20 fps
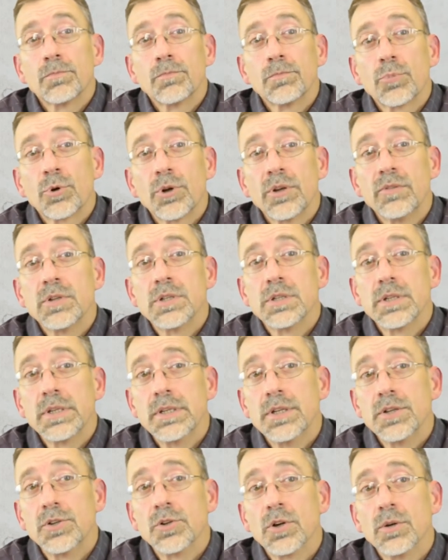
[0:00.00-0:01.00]
previously
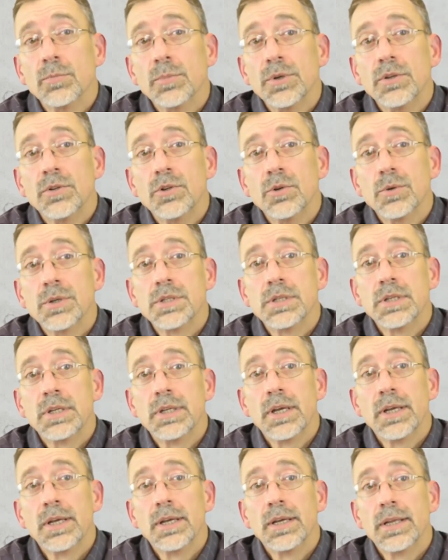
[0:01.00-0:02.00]
determined
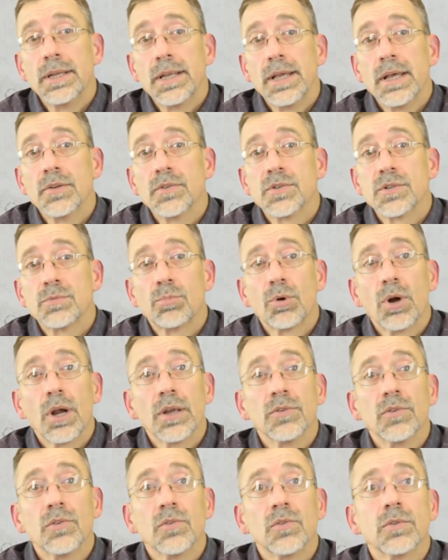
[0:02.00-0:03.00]
USDA announced
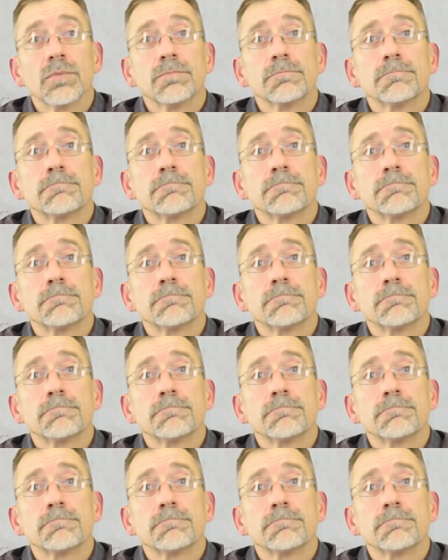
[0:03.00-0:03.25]
prices.